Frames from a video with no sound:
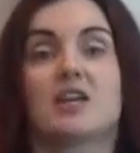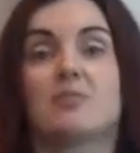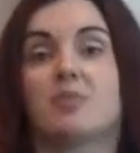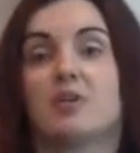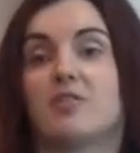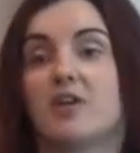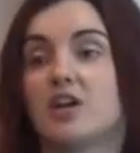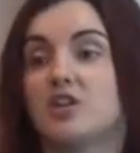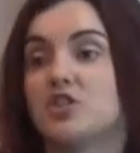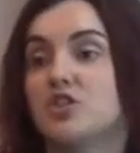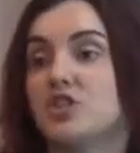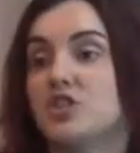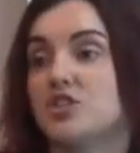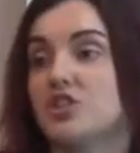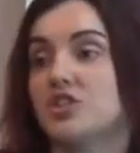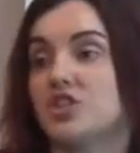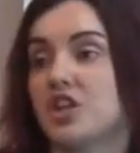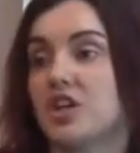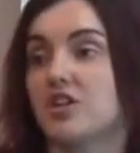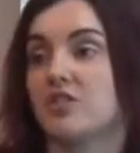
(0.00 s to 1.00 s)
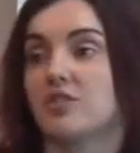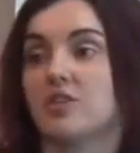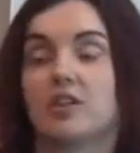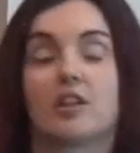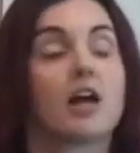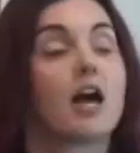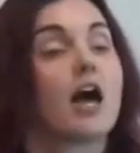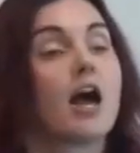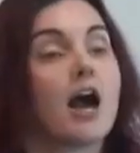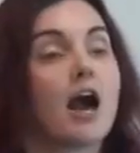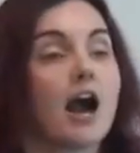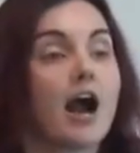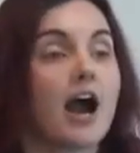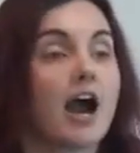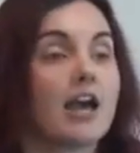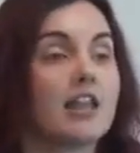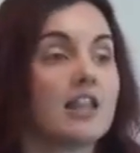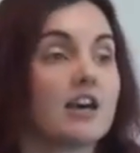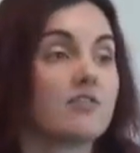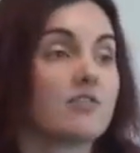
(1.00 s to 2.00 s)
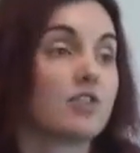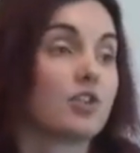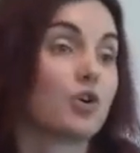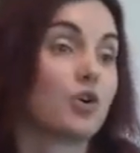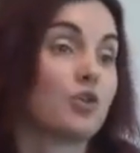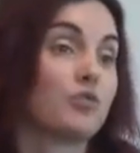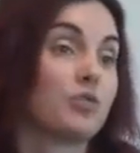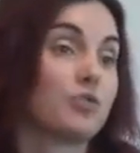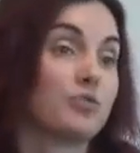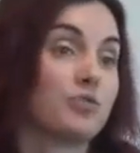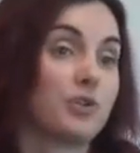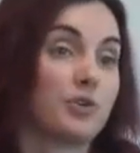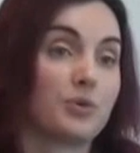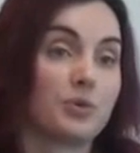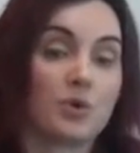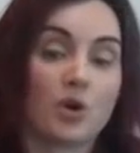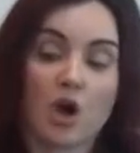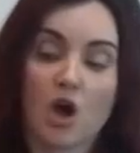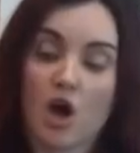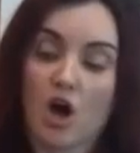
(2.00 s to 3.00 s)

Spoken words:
and provide you just a general high-level overview